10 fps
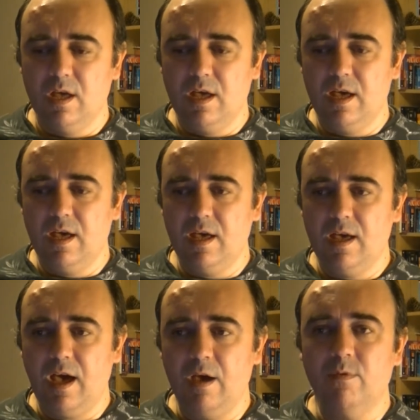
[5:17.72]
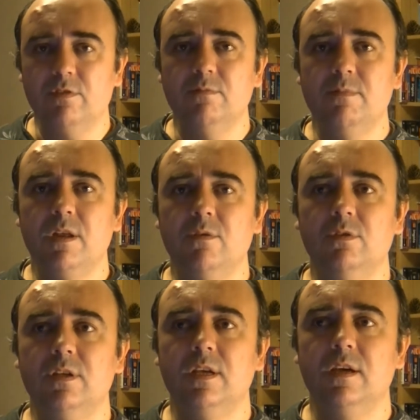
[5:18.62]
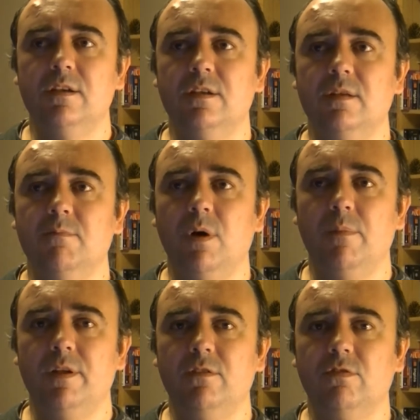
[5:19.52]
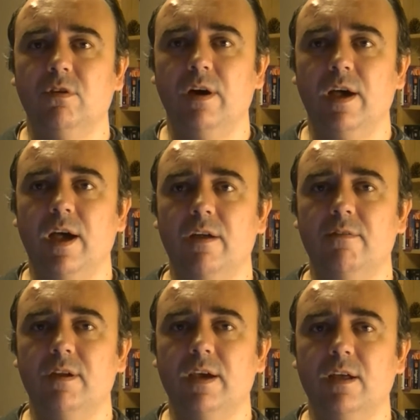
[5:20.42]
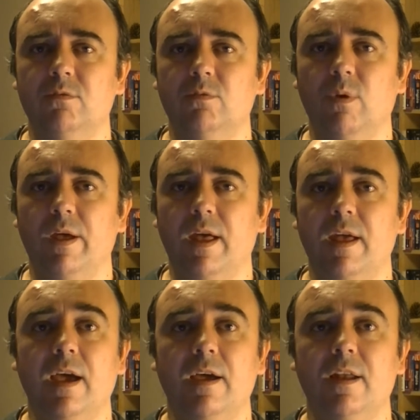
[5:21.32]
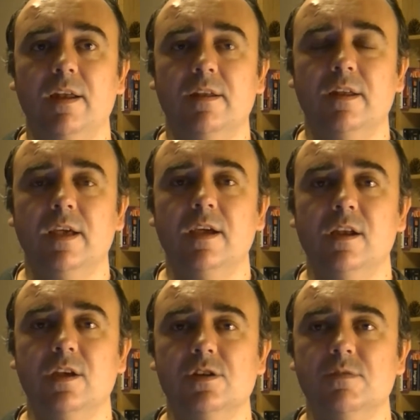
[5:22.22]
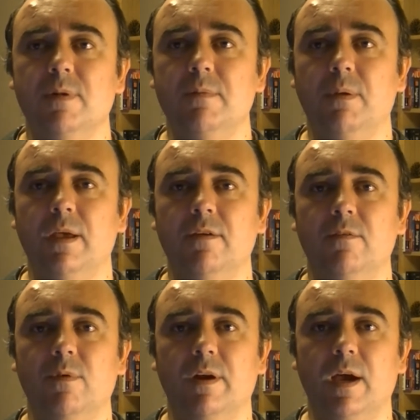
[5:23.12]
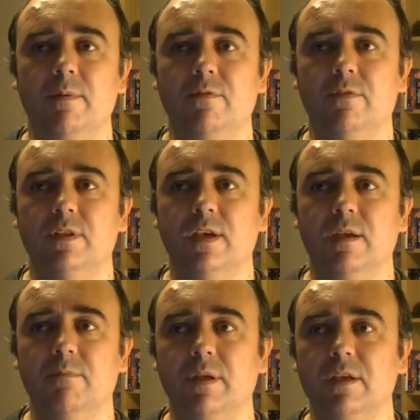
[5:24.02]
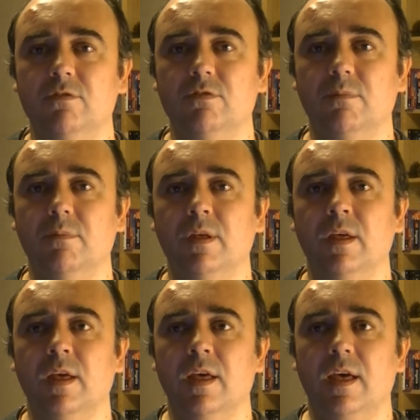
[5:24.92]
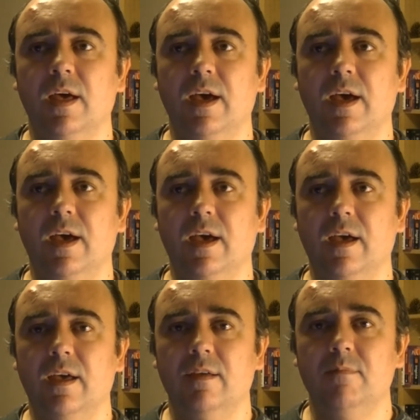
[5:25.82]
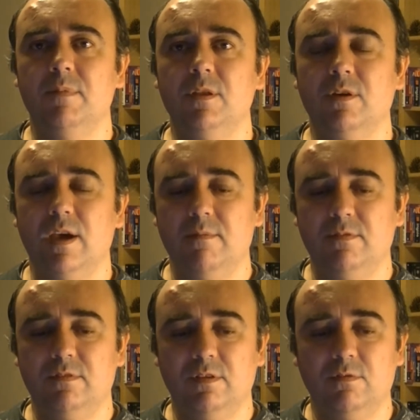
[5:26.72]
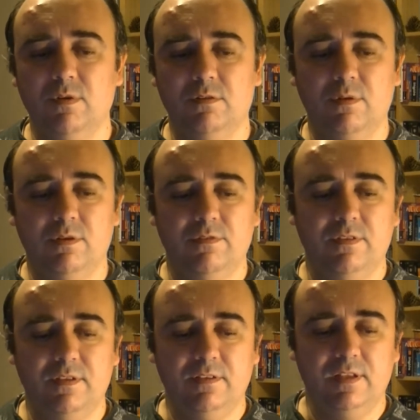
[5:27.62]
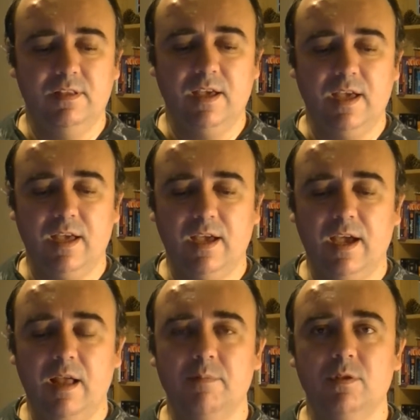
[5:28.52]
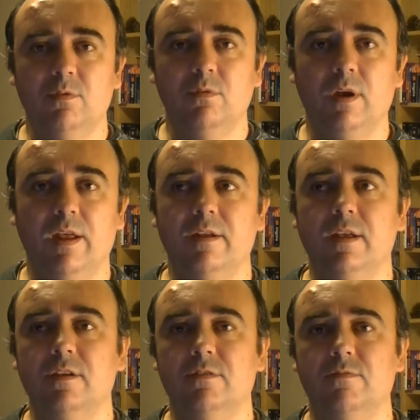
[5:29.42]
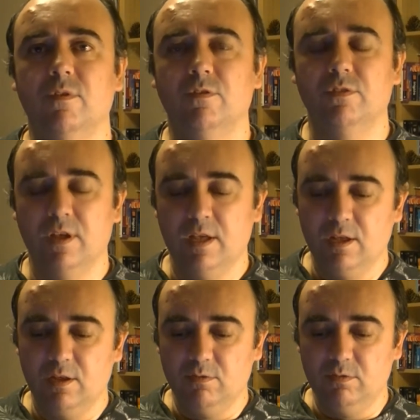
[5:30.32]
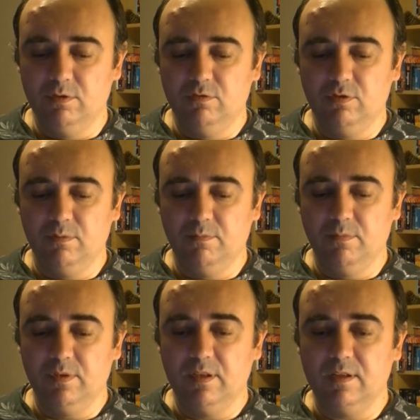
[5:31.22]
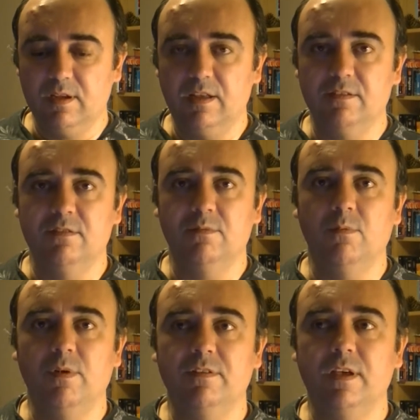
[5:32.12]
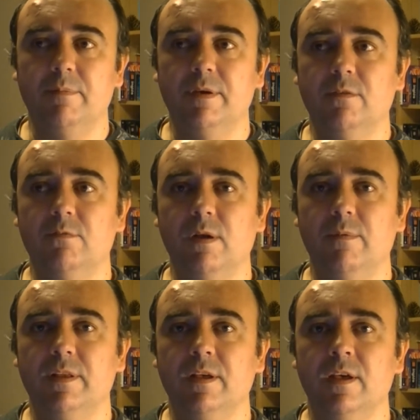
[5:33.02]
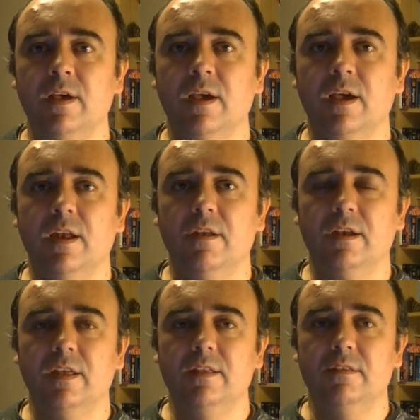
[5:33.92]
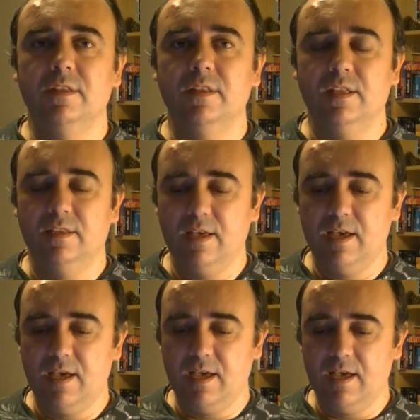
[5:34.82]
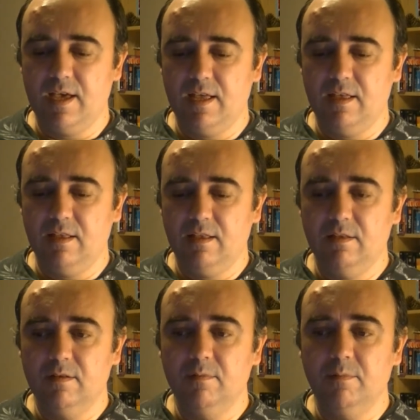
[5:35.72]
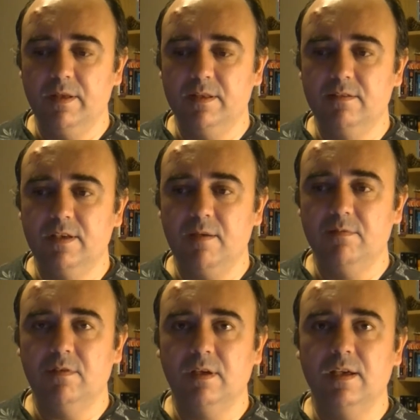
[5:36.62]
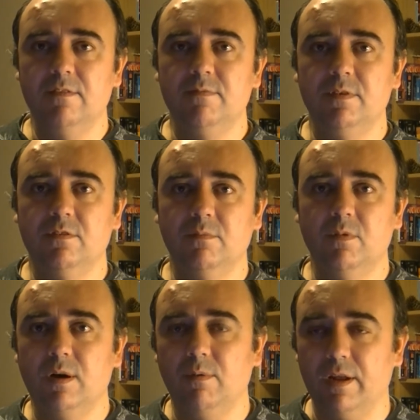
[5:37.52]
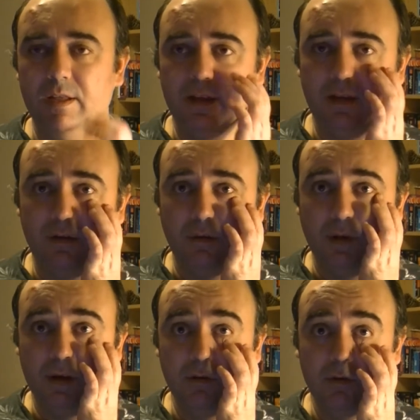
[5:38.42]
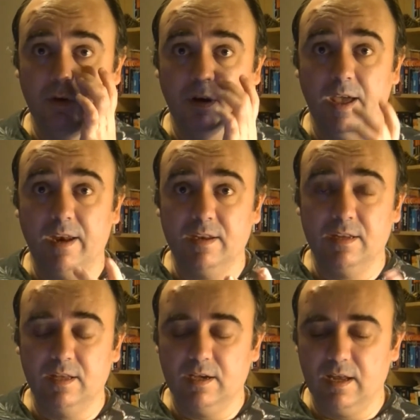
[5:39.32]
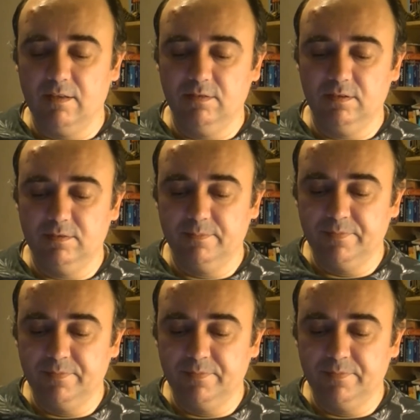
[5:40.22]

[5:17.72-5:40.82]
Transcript: I was not very good in English at the moment, so I really had to learn. I learned English by playing Warhammer 40k and playing some video games. This was one of the things that helped me to learn English. Of course, doing some classes was helping as well, but really the thing that playing these games give me some vocabulary that normally you don't learn in the classes.